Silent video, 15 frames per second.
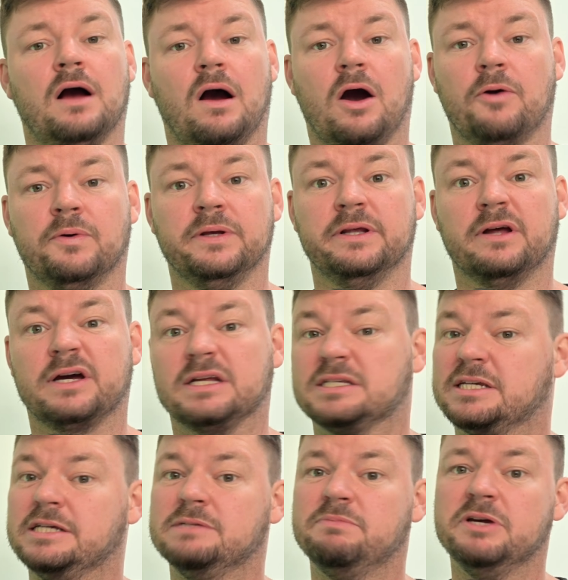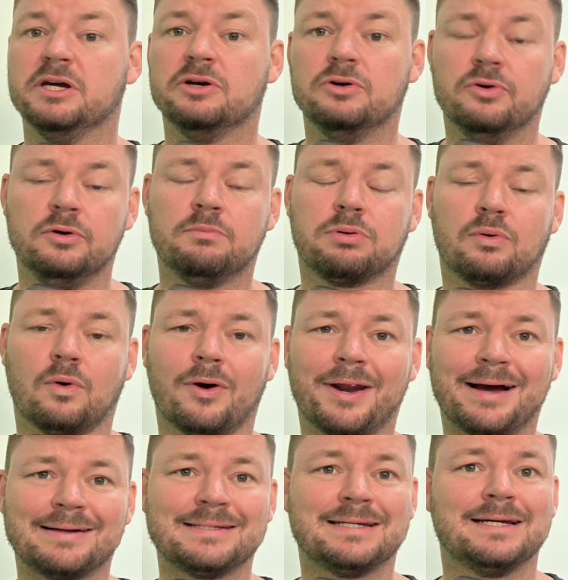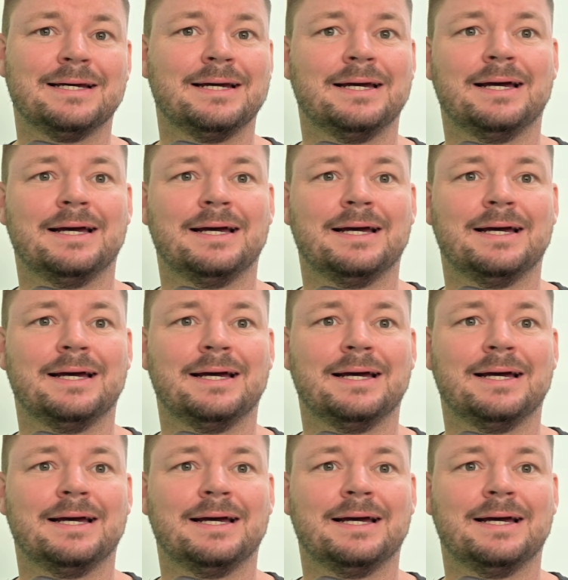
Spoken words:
I really like it. It seems to be a good product.